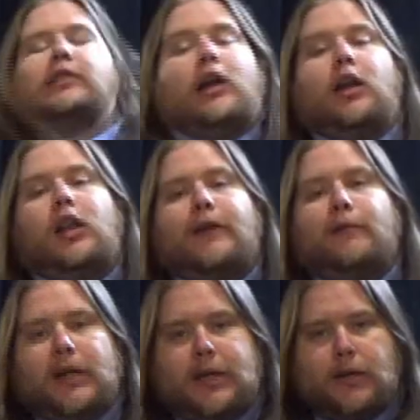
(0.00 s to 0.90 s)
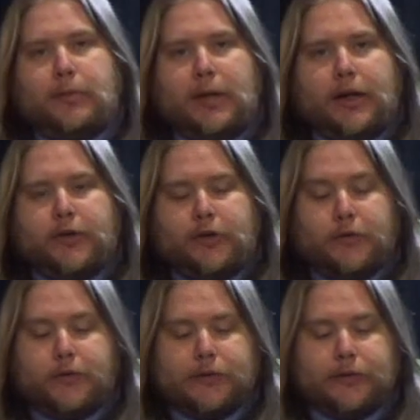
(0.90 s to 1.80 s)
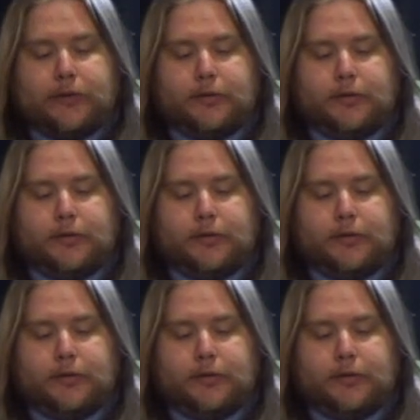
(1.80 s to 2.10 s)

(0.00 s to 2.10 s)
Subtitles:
not a lot of money to be made in the news.